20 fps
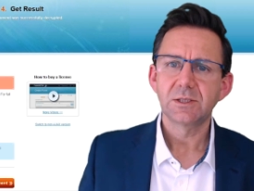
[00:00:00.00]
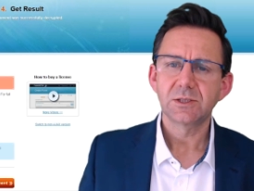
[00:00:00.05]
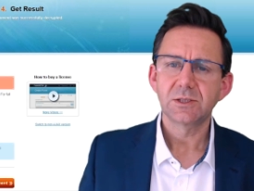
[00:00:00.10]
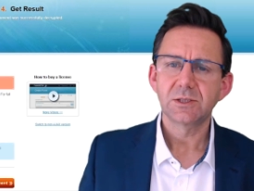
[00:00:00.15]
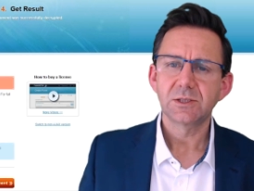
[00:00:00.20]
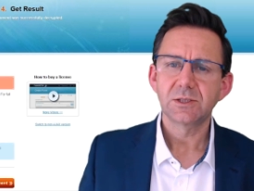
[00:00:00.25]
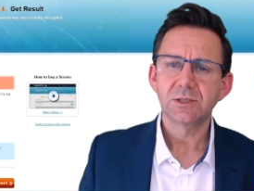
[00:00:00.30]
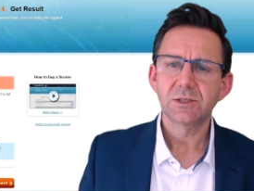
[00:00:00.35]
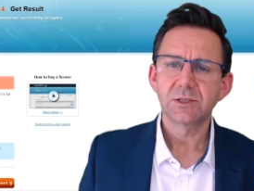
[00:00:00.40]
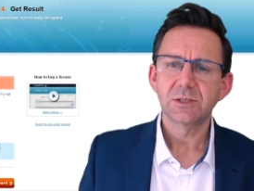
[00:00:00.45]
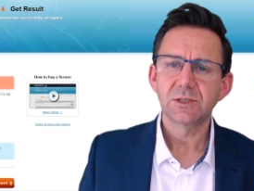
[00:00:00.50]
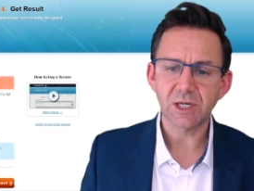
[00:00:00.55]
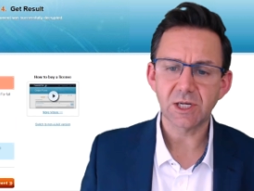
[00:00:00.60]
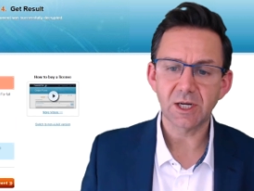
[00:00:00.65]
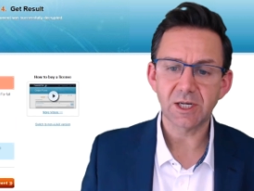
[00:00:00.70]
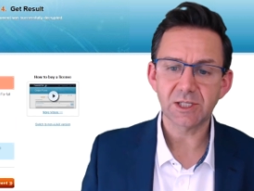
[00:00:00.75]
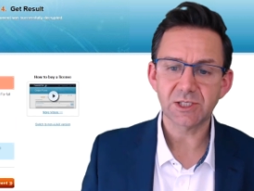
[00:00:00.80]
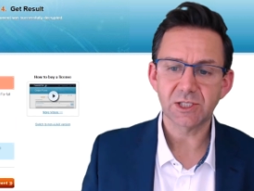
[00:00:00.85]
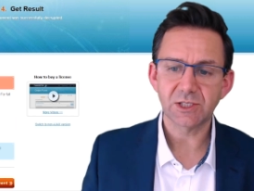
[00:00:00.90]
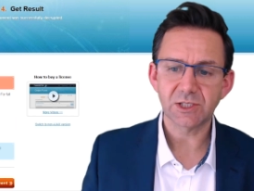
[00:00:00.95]
So these
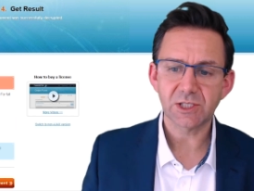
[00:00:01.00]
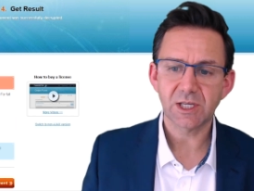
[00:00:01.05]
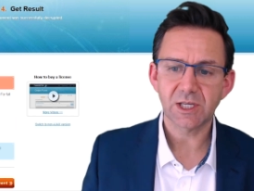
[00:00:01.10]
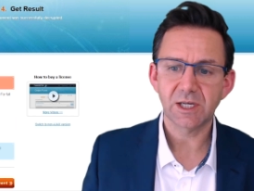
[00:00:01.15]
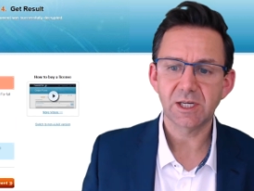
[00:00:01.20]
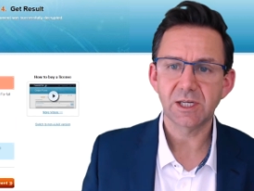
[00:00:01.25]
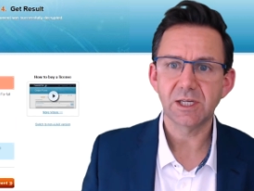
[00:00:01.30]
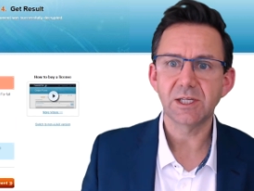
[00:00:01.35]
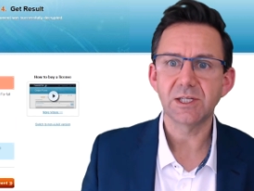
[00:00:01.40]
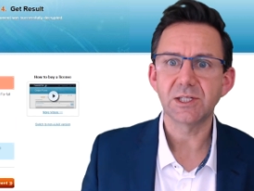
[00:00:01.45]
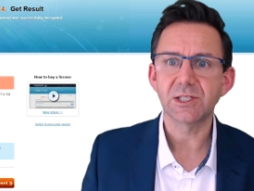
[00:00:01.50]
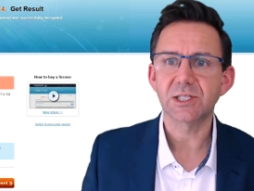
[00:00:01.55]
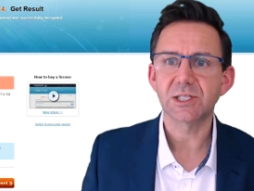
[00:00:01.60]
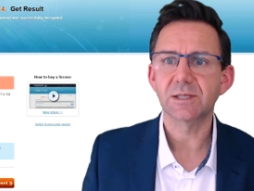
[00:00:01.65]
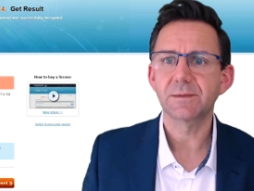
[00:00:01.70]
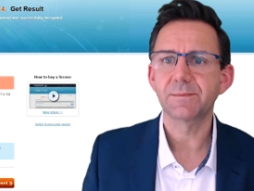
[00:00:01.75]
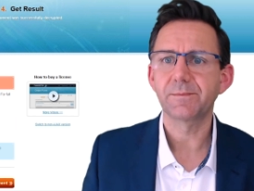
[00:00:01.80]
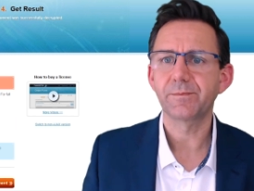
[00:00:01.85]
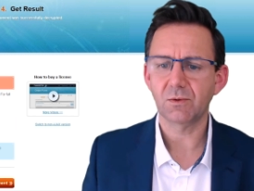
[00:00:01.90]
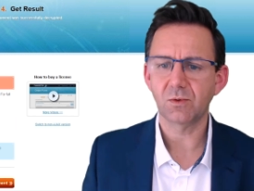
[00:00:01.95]
license keys,
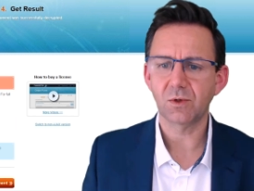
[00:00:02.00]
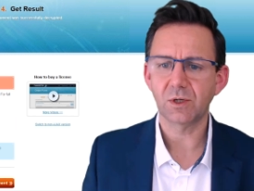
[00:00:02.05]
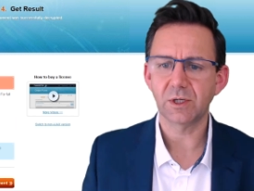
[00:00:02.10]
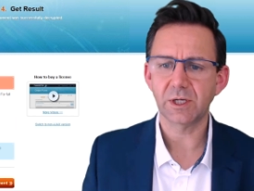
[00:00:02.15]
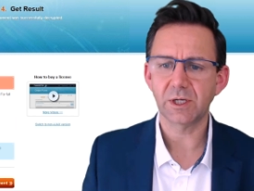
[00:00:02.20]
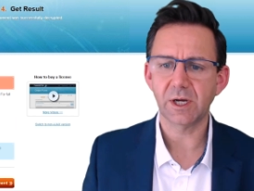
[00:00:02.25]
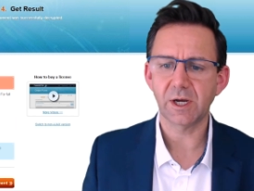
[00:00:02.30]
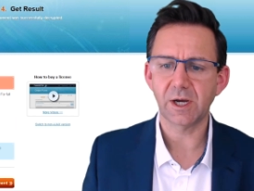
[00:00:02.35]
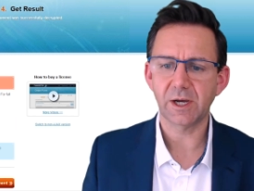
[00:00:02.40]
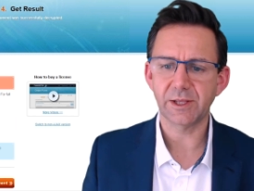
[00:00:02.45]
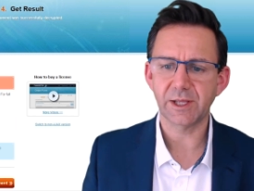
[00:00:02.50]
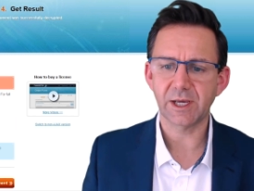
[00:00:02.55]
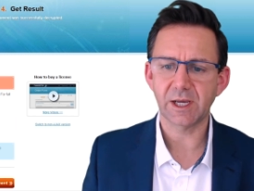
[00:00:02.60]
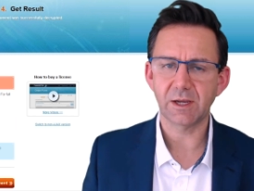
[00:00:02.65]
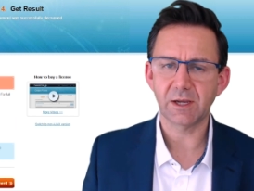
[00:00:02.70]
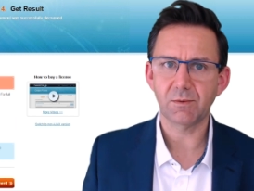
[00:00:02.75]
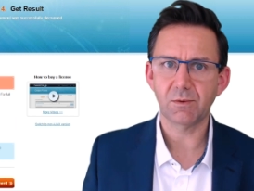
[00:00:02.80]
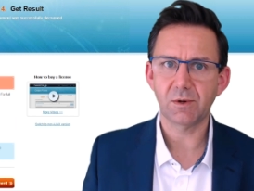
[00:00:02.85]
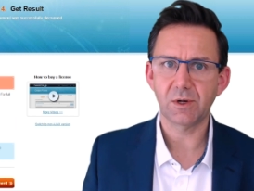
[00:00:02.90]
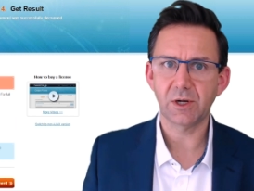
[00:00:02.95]
what are
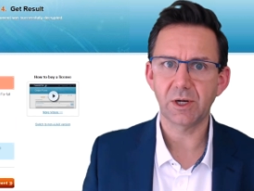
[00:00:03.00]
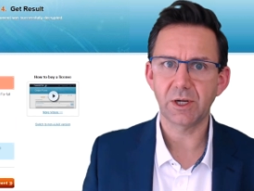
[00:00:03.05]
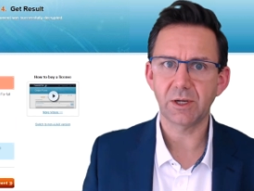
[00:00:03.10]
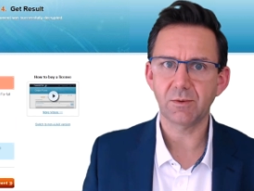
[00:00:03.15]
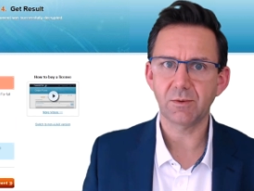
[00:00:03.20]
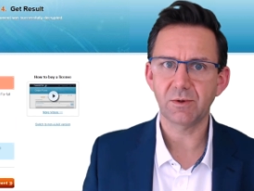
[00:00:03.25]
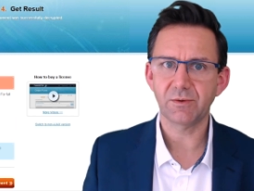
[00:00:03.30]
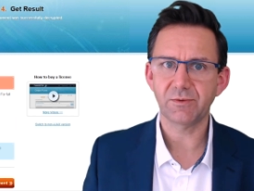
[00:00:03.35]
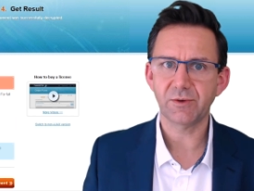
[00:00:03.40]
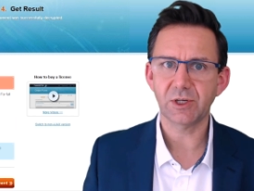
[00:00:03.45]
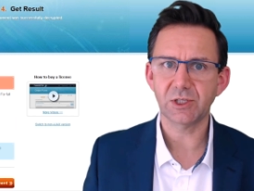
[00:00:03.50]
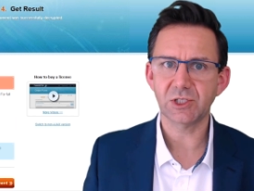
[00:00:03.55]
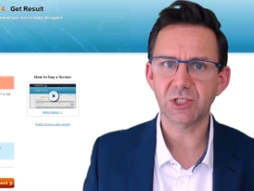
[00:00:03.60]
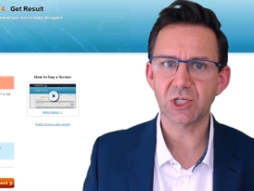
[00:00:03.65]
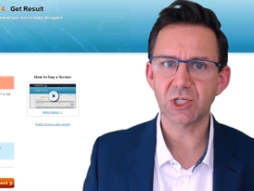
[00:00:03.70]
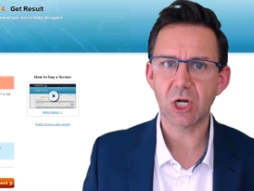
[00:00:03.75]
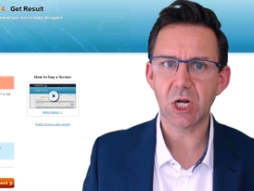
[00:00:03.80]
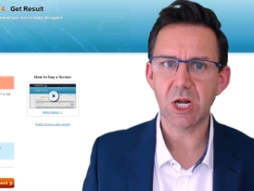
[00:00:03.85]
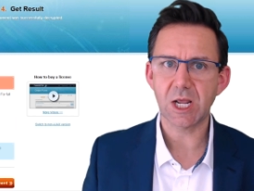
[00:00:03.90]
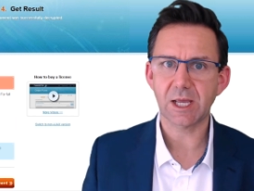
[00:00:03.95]
they? Right, well, if I
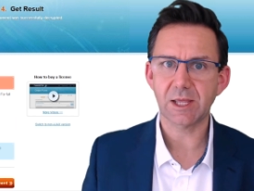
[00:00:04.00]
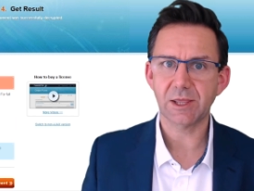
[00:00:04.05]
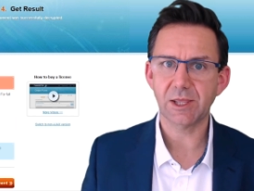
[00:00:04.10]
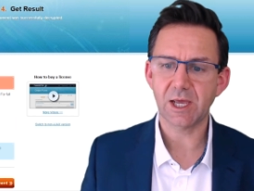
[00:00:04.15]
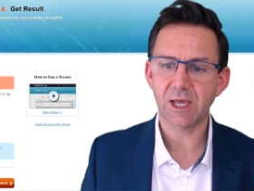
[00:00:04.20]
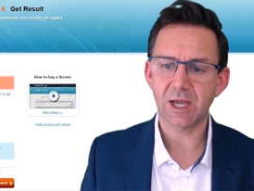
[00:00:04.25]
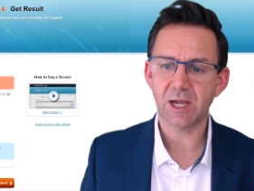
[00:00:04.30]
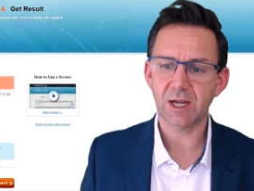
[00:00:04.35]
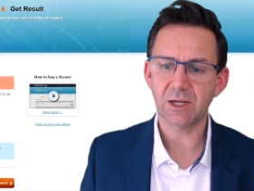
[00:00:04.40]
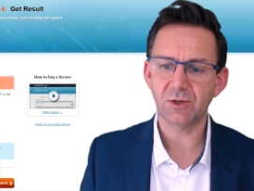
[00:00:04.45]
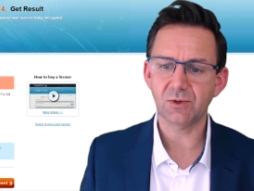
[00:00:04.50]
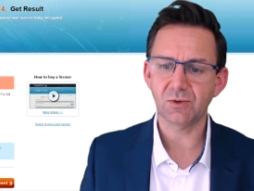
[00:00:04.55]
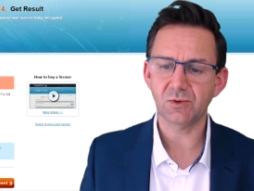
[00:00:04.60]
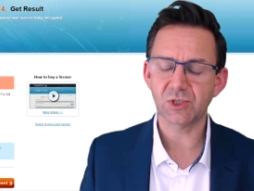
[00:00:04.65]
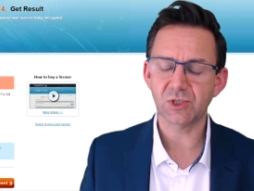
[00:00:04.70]
just click there, you'll